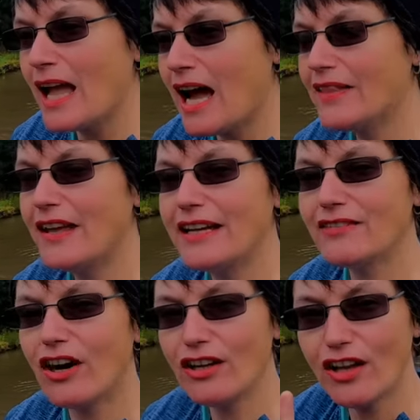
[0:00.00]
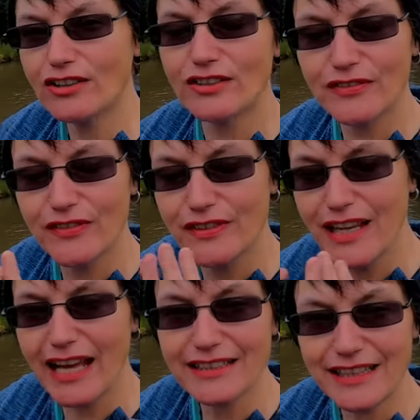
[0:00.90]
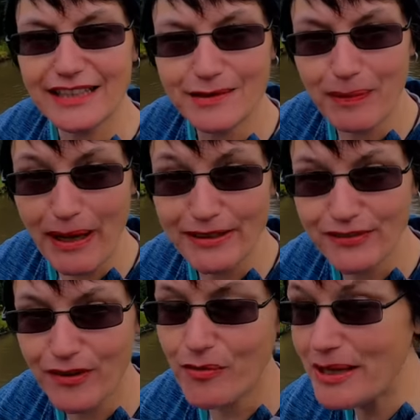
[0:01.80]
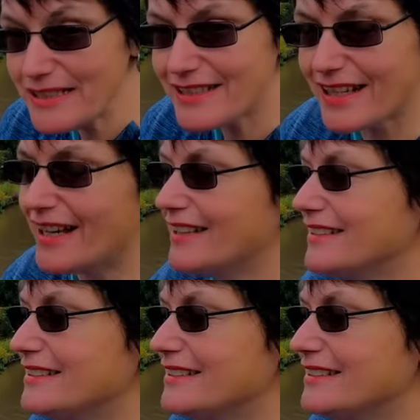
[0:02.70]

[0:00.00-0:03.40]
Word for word: and then I've got lots of nice things planned for winter.